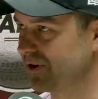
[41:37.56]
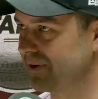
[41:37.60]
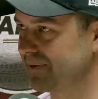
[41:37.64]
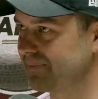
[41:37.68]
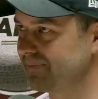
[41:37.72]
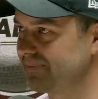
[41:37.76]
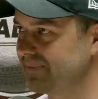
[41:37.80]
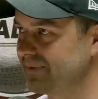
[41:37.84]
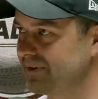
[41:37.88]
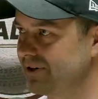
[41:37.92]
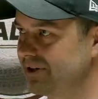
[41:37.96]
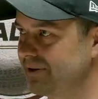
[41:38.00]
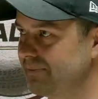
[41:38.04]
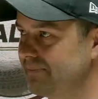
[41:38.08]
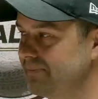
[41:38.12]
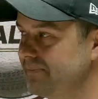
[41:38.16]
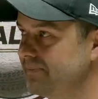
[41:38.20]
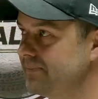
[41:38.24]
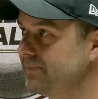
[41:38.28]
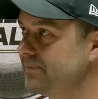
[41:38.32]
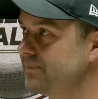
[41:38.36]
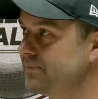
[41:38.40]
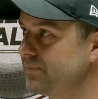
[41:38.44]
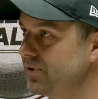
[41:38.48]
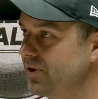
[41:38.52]
before I
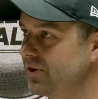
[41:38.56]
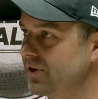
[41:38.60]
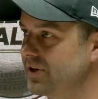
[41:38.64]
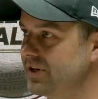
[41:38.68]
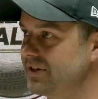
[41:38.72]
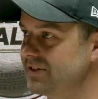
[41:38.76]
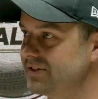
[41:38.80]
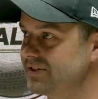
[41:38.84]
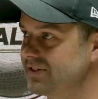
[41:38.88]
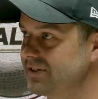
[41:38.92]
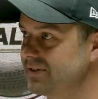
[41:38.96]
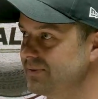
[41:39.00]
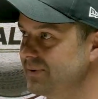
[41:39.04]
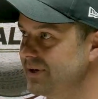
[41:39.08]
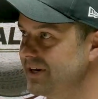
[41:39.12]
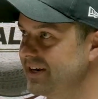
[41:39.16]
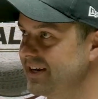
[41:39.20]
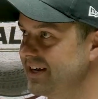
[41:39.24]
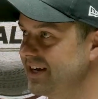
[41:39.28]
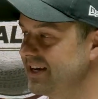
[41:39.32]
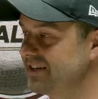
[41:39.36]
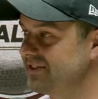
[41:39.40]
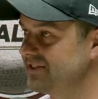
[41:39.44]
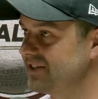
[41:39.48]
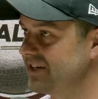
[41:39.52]
broke into the
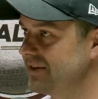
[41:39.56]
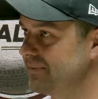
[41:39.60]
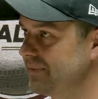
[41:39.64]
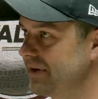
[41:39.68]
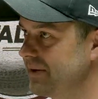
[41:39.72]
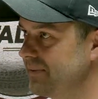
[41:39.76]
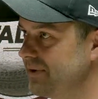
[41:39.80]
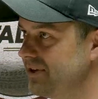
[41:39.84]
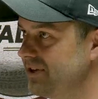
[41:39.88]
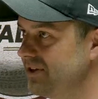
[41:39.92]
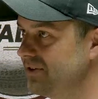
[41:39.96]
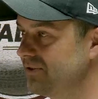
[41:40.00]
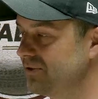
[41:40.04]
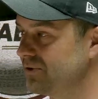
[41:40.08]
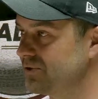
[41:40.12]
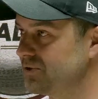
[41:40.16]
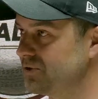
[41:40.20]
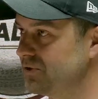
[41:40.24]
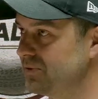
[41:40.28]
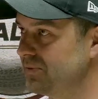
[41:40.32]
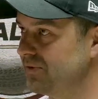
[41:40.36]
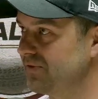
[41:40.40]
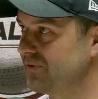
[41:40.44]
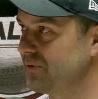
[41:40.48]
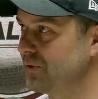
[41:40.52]
one day team, maybe a year
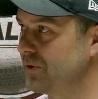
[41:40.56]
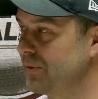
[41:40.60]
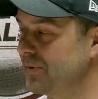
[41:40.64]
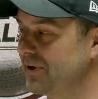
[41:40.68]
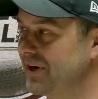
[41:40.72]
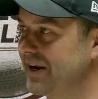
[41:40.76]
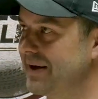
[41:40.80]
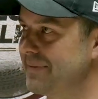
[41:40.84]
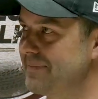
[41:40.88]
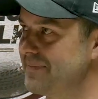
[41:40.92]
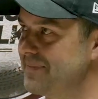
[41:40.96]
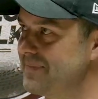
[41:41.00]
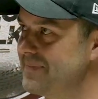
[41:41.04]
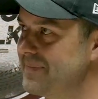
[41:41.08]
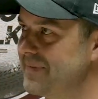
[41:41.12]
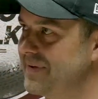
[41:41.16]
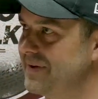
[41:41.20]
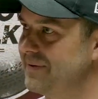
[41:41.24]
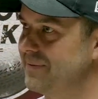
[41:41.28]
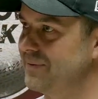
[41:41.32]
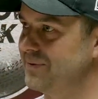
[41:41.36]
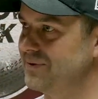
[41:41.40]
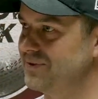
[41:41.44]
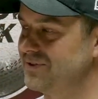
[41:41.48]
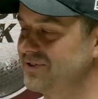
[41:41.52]
or two before. But
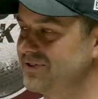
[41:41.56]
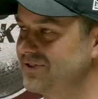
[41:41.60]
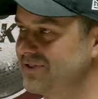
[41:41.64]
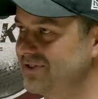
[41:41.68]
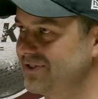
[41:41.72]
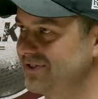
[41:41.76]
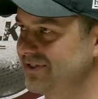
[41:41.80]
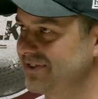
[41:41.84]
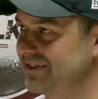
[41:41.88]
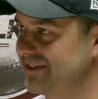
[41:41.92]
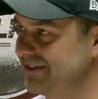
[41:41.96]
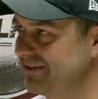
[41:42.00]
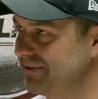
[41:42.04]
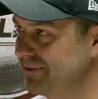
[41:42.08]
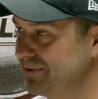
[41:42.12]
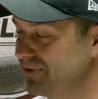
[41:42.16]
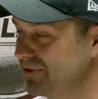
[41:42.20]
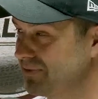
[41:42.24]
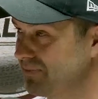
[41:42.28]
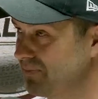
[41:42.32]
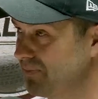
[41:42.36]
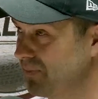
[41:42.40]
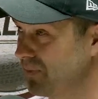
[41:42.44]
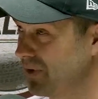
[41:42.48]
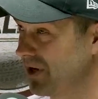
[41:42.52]
it was
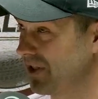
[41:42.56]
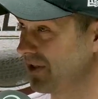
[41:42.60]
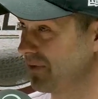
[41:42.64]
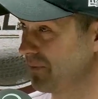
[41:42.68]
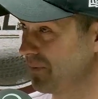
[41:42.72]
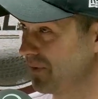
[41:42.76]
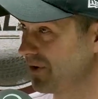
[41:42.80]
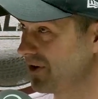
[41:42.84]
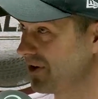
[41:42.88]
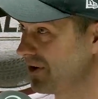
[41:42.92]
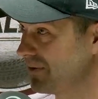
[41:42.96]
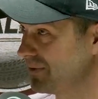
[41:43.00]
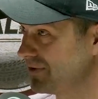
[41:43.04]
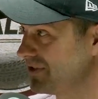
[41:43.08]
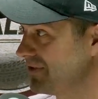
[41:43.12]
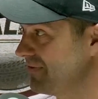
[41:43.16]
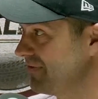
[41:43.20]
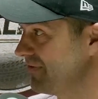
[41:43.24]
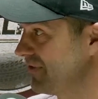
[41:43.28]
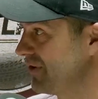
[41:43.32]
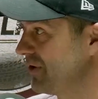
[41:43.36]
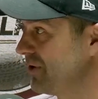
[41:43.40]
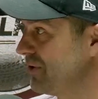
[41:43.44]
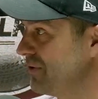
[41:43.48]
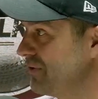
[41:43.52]
I think Watto was
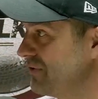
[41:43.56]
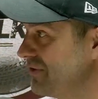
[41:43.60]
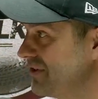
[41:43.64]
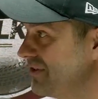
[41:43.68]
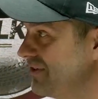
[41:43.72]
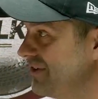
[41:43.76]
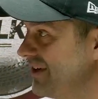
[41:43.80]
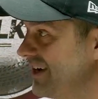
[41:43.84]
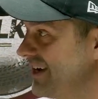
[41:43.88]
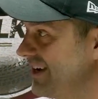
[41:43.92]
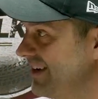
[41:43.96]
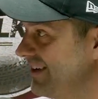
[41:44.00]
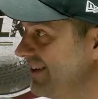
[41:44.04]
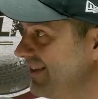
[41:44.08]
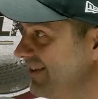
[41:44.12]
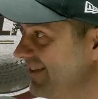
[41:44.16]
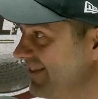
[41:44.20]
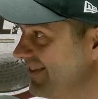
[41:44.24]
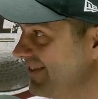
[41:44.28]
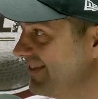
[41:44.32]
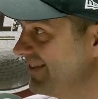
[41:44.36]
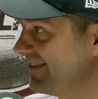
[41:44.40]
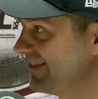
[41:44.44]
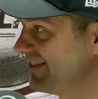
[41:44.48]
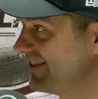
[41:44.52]
involved. I
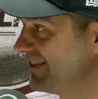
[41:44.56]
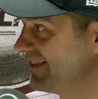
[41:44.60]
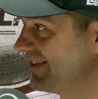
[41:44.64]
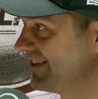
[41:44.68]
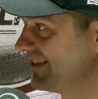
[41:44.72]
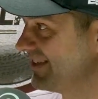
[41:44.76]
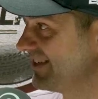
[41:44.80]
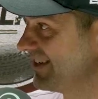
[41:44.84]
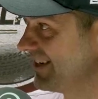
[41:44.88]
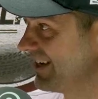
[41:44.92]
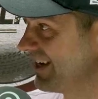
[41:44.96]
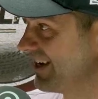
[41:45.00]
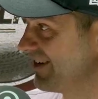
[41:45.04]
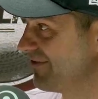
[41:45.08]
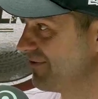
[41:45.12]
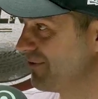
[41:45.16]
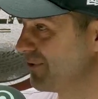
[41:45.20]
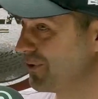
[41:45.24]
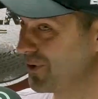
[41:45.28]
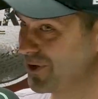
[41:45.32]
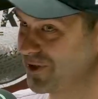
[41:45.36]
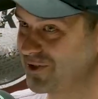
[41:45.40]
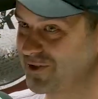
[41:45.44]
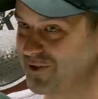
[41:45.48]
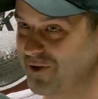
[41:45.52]
reckon
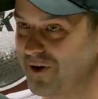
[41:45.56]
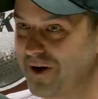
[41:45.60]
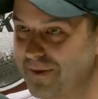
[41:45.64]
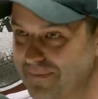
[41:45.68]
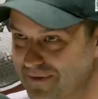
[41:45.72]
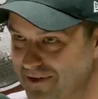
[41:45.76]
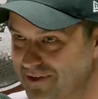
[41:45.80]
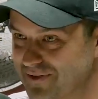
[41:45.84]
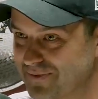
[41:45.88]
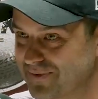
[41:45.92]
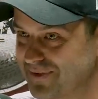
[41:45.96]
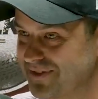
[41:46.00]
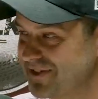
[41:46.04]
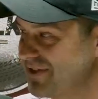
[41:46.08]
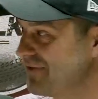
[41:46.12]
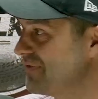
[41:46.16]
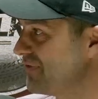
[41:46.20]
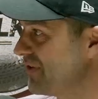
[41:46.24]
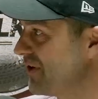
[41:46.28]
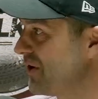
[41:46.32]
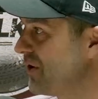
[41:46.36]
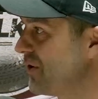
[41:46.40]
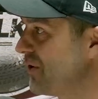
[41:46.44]
Roy Simons was